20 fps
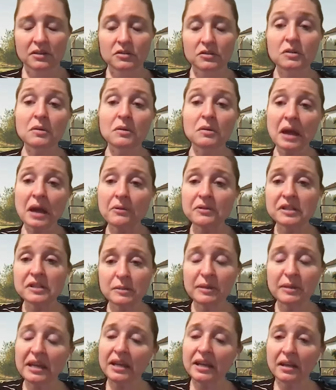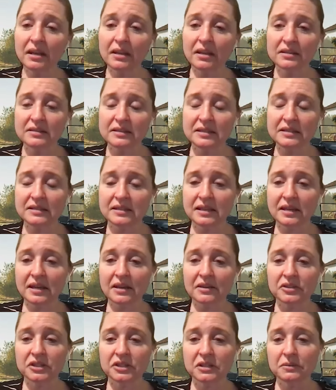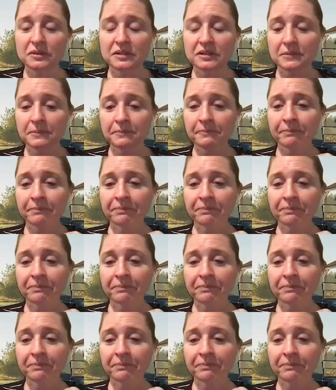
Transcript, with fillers: She that was at the beginning of the season how she was,